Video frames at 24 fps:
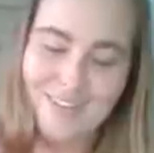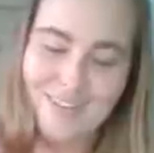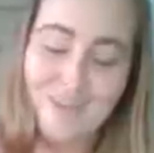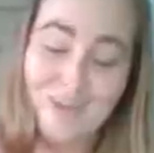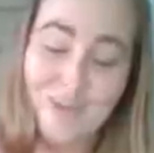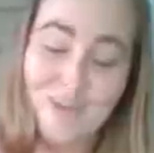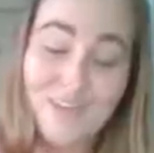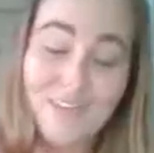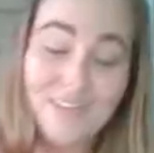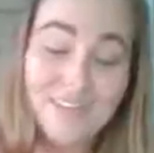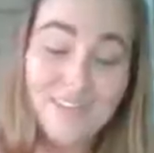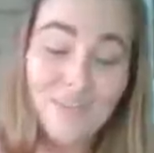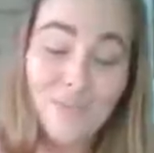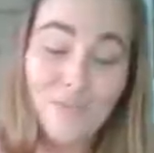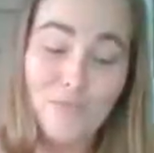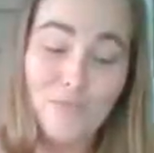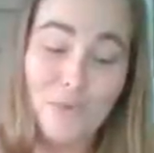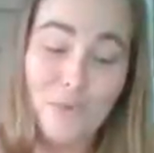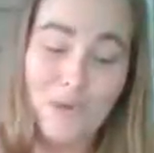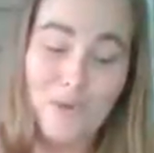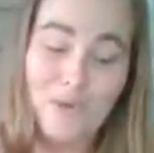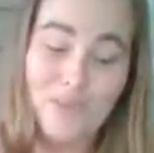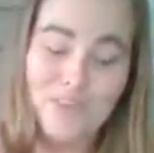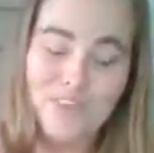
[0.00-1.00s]
So these are
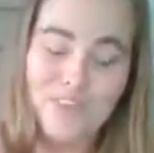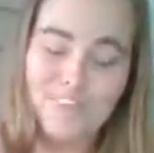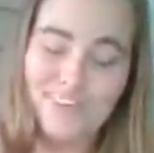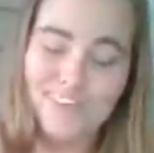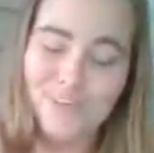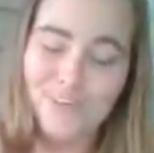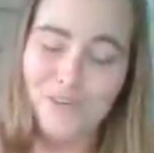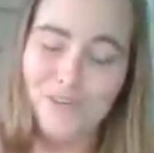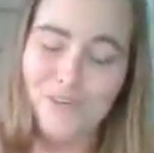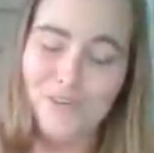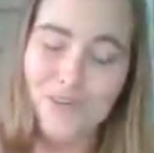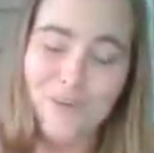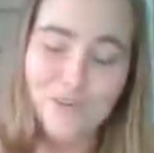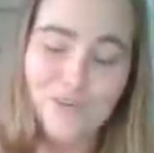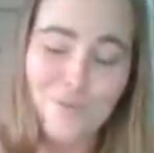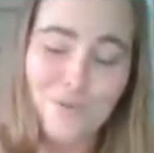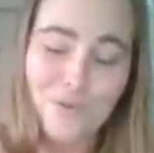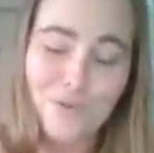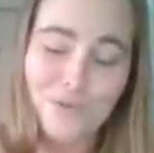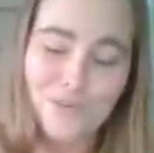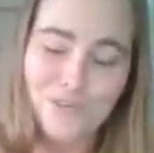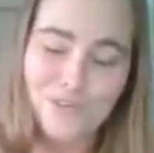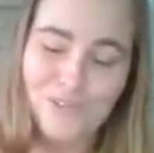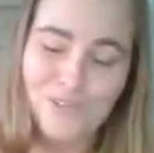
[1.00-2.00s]
both
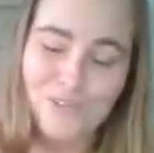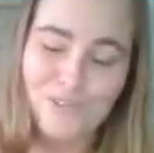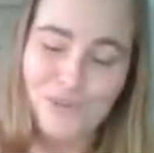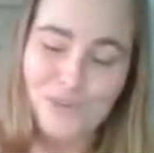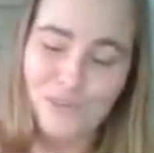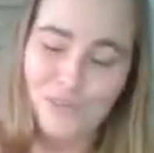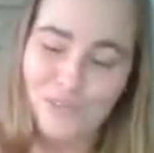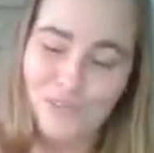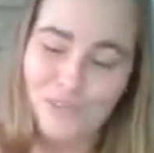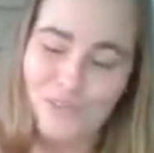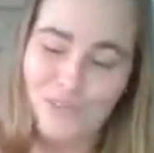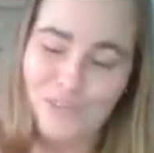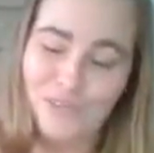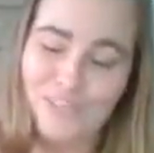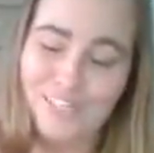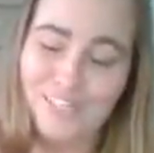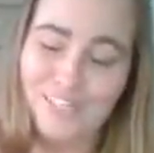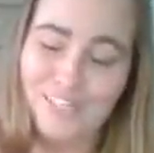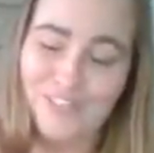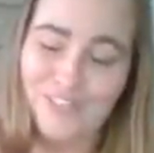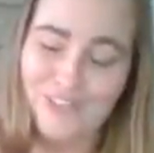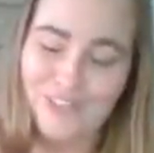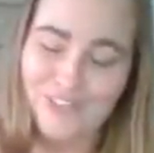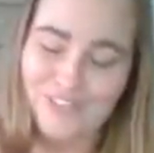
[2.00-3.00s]
incredible spiritual
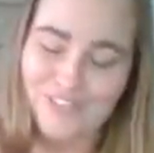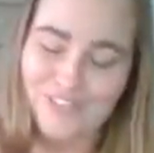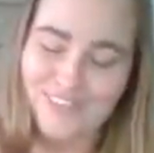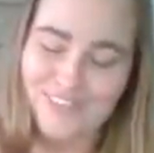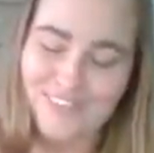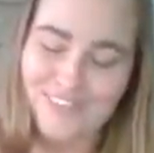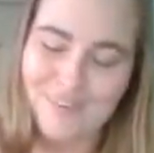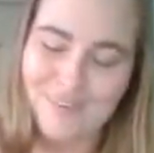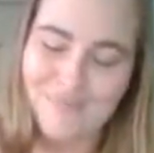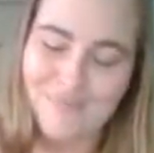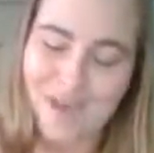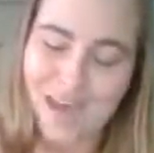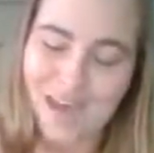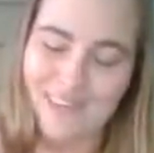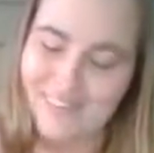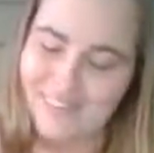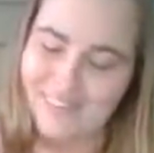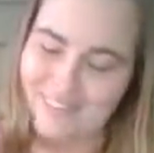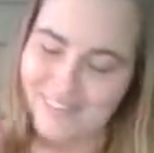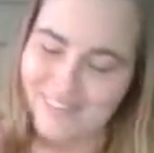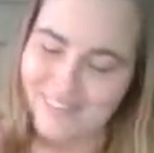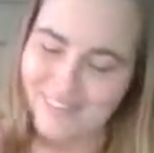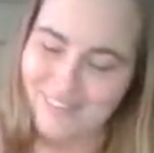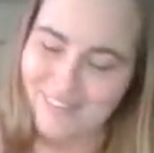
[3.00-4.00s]
teachers and
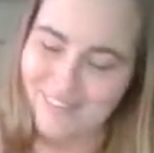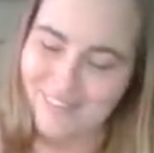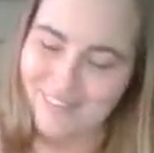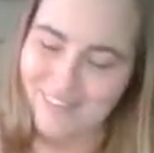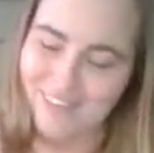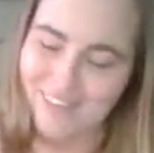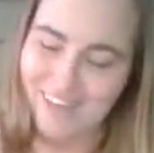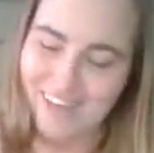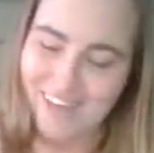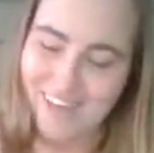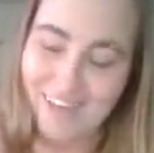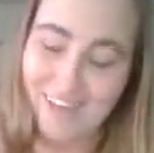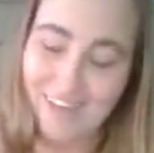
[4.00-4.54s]
masters